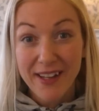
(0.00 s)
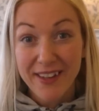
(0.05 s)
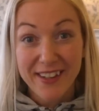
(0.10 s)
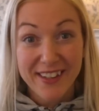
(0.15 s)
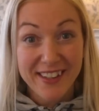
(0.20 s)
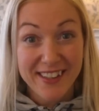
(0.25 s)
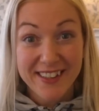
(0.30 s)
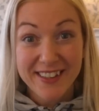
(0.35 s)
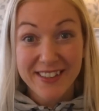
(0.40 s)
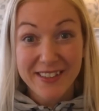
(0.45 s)
that
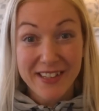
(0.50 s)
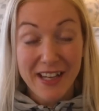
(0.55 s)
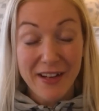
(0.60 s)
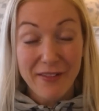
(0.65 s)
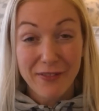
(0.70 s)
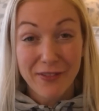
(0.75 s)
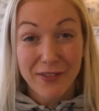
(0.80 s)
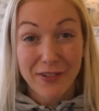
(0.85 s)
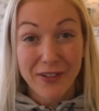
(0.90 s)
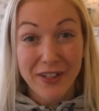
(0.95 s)
can do that
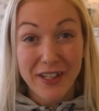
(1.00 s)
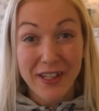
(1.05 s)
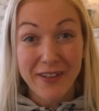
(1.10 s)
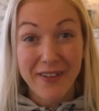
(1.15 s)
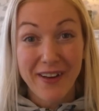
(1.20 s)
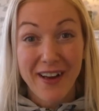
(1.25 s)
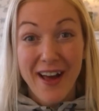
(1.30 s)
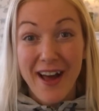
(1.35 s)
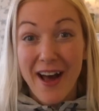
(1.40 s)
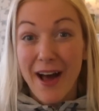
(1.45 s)
for
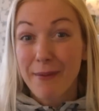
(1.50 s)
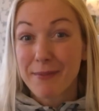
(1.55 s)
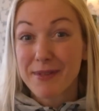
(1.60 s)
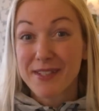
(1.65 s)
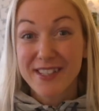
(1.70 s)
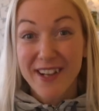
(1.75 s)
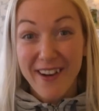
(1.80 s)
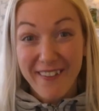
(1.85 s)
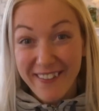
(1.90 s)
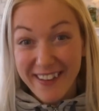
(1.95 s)
you. I'm
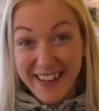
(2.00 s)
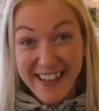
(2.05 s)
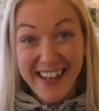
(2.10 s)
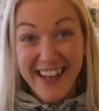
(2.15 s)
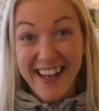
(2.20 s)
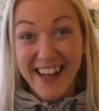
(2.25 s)
sorry,